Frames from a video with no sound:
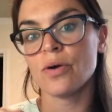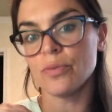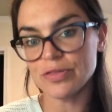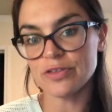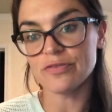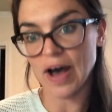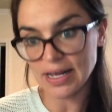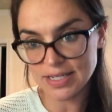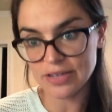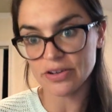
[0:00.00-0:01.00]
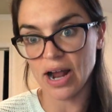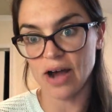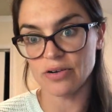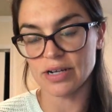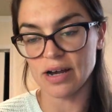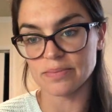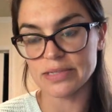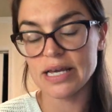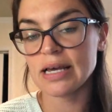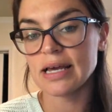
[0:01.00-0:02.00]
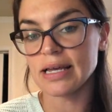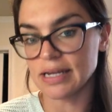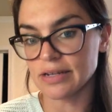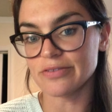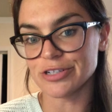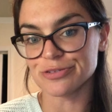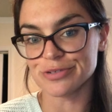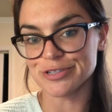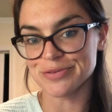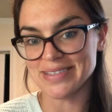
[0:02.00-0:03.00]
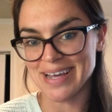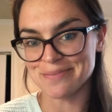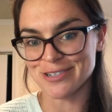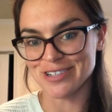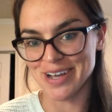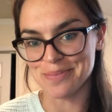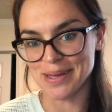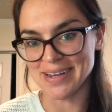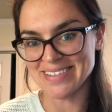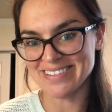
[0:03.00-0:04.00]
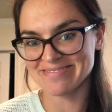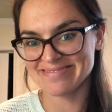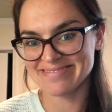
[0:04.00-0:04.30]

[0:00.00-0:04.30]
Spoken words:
with the vascular outcomes in individuals with type 2 diabetes.